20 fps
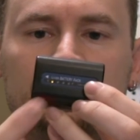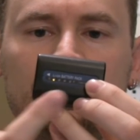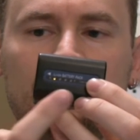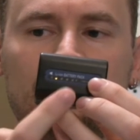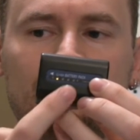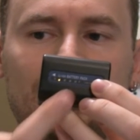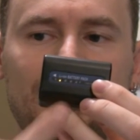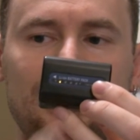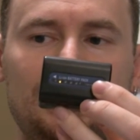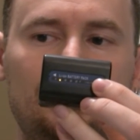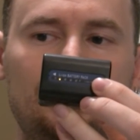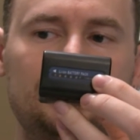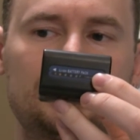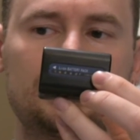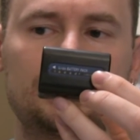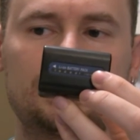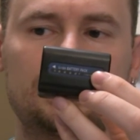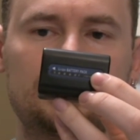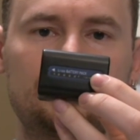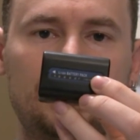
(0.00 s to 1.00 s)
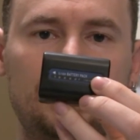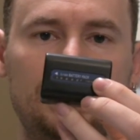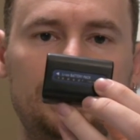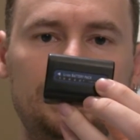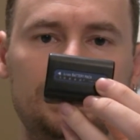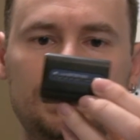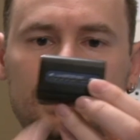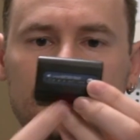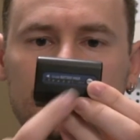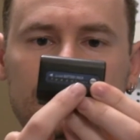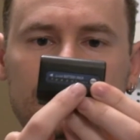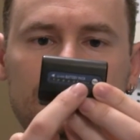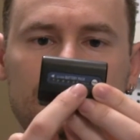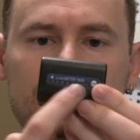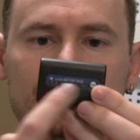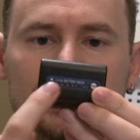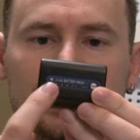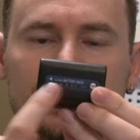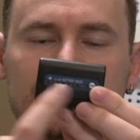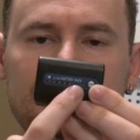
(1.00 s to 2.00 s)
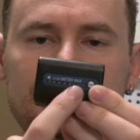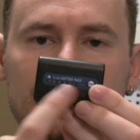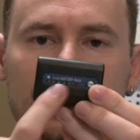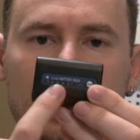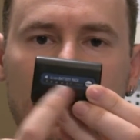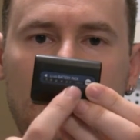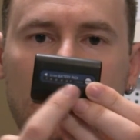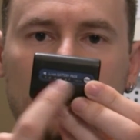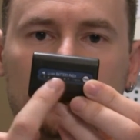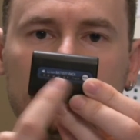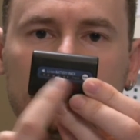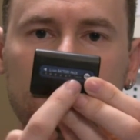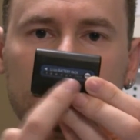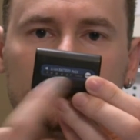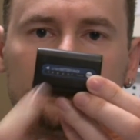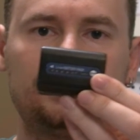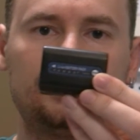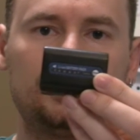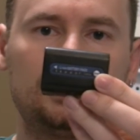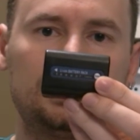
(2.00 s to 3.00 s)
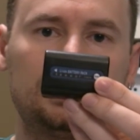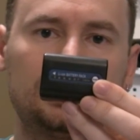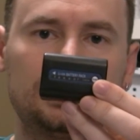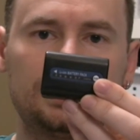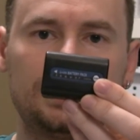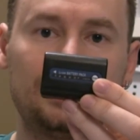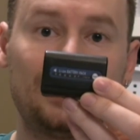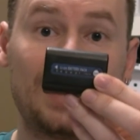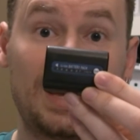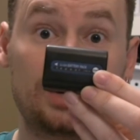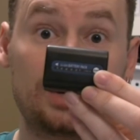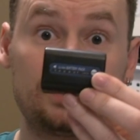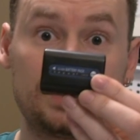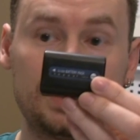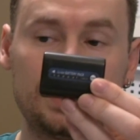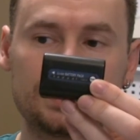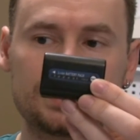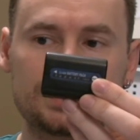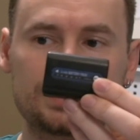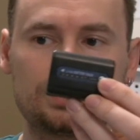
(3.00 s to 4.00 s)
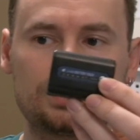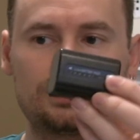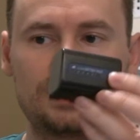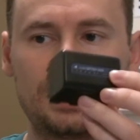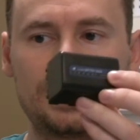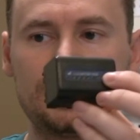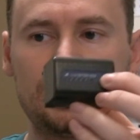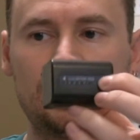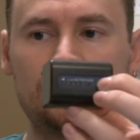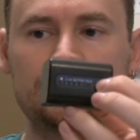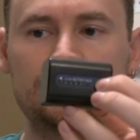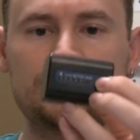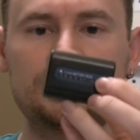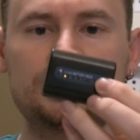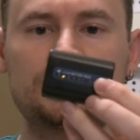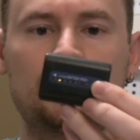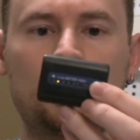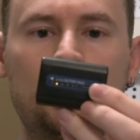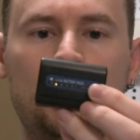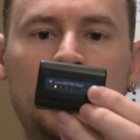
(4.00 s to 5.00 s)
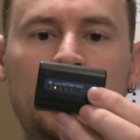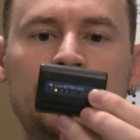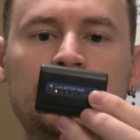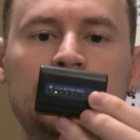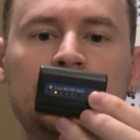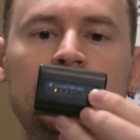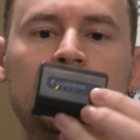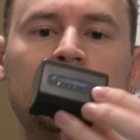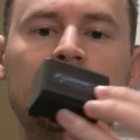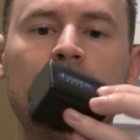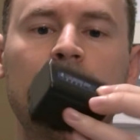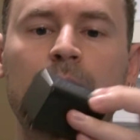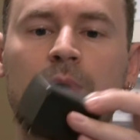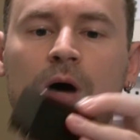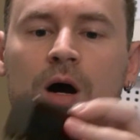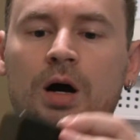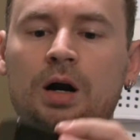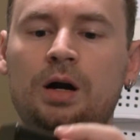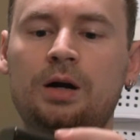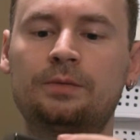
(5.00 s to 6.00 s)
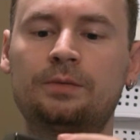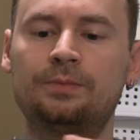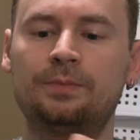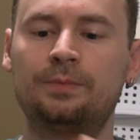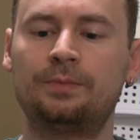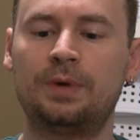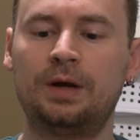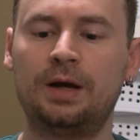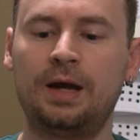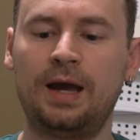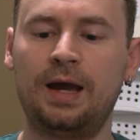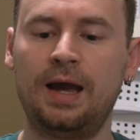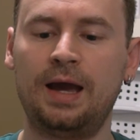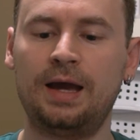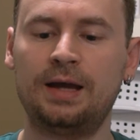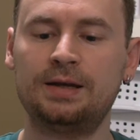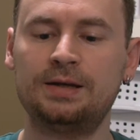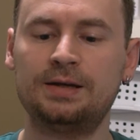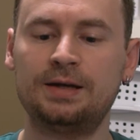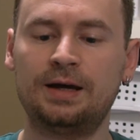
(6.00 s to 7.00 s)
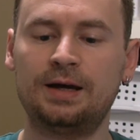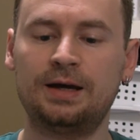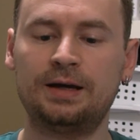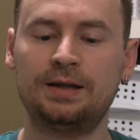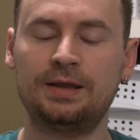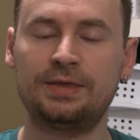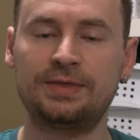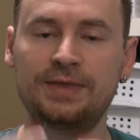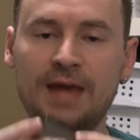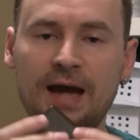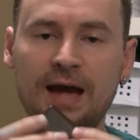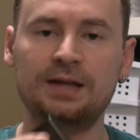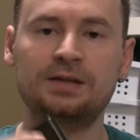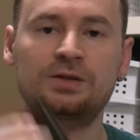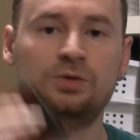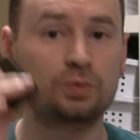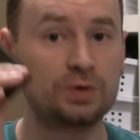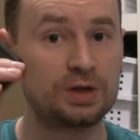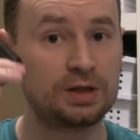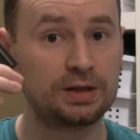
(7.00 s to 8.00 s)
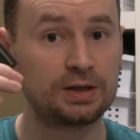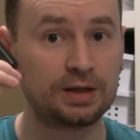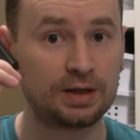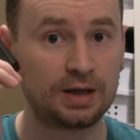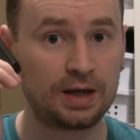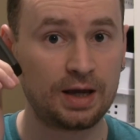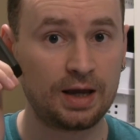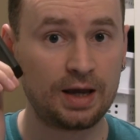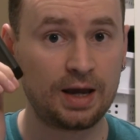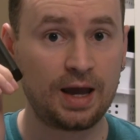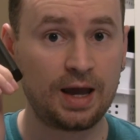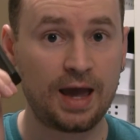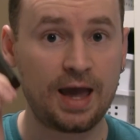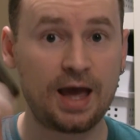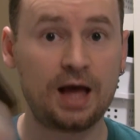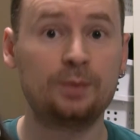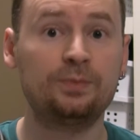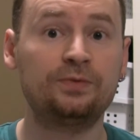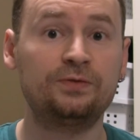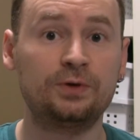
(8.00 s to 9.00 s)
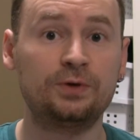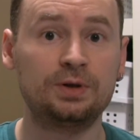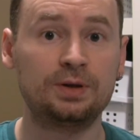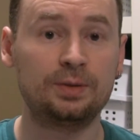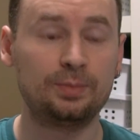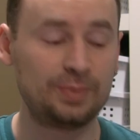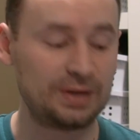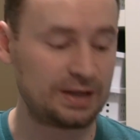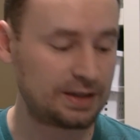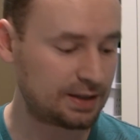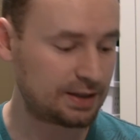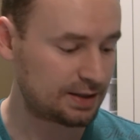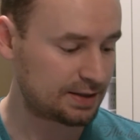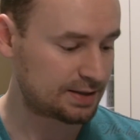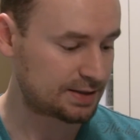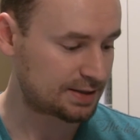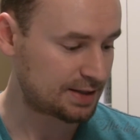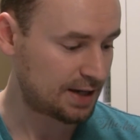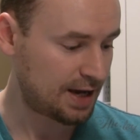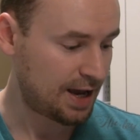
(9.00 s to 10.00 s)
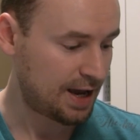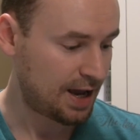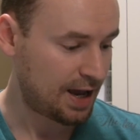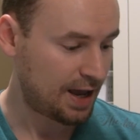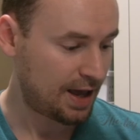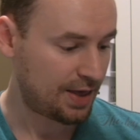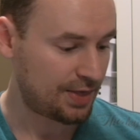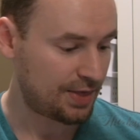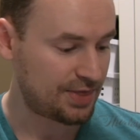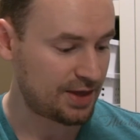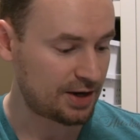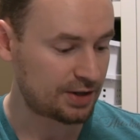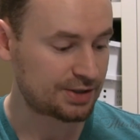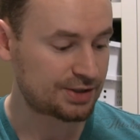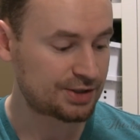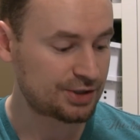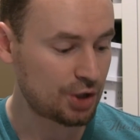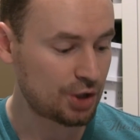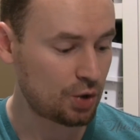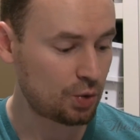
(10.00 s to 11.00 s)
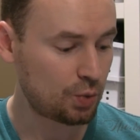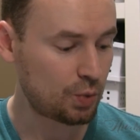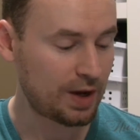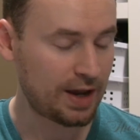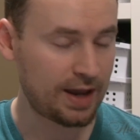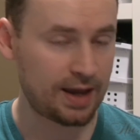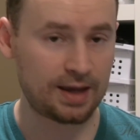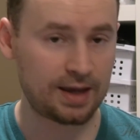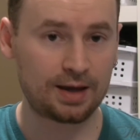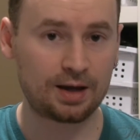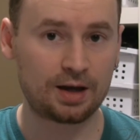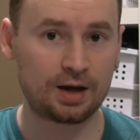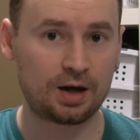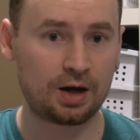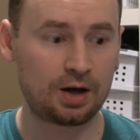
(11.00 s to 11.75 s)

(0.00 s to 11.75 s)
right now it's just displaying. It displays how full the battery is. So right now it's just 1 bar, and that is really helpful because there's no way